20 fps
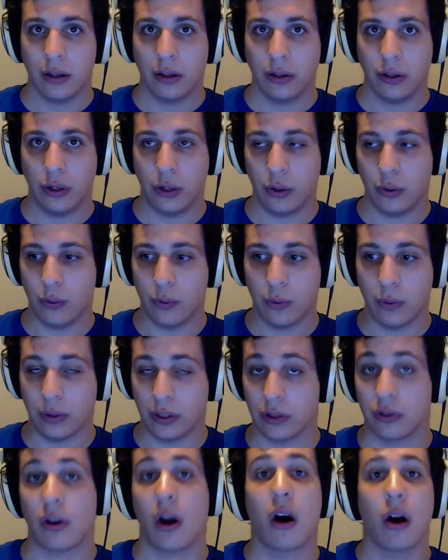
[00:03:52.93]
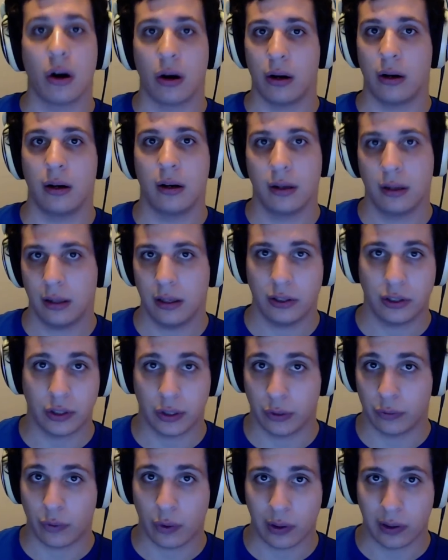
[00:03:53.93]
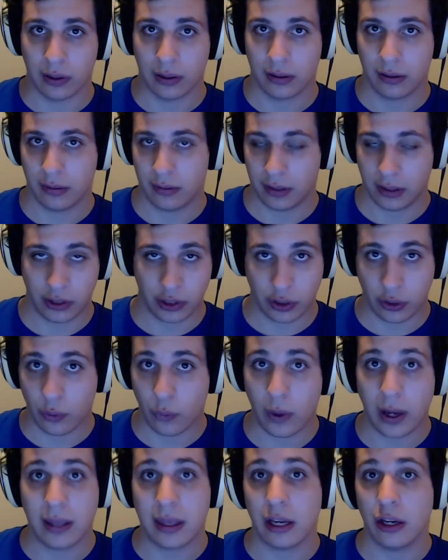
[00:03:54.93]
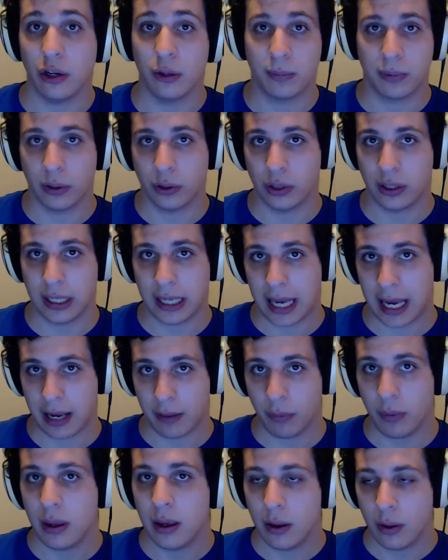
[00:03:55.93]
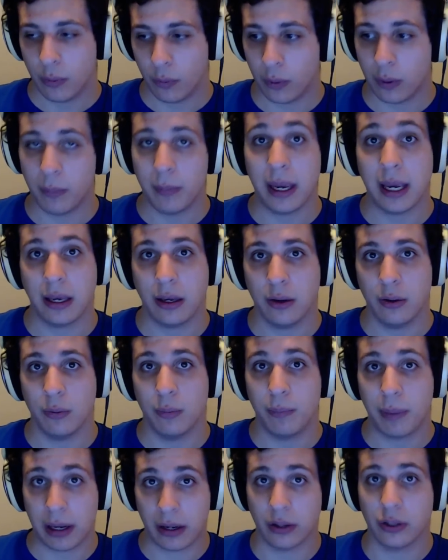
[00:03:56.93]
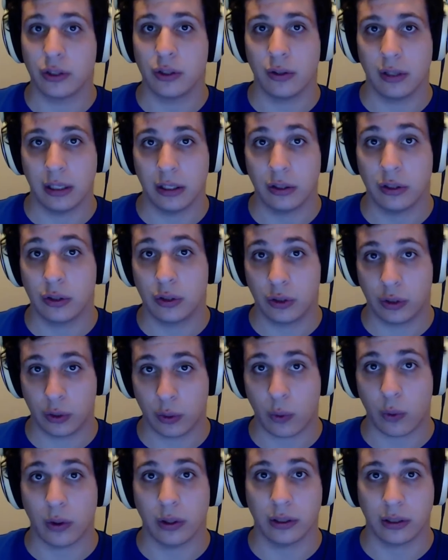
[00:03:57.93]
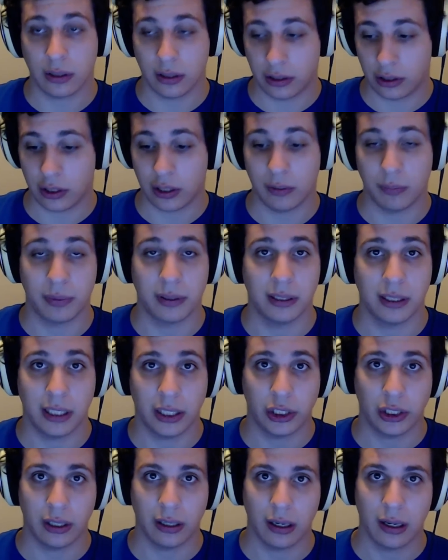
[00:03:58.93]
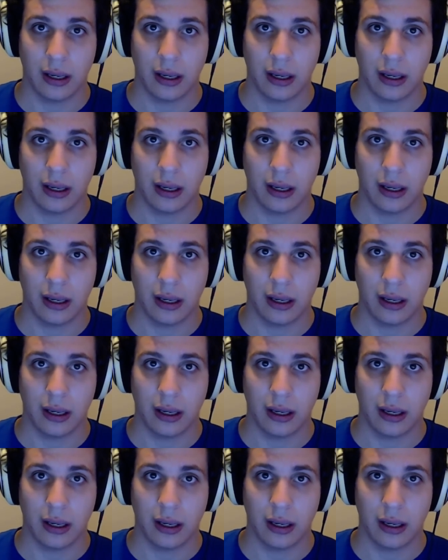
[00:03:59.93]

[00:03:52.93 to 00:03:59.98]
You just are a certain role. It's just the way that you approach the game will make you better suited towards a certain position.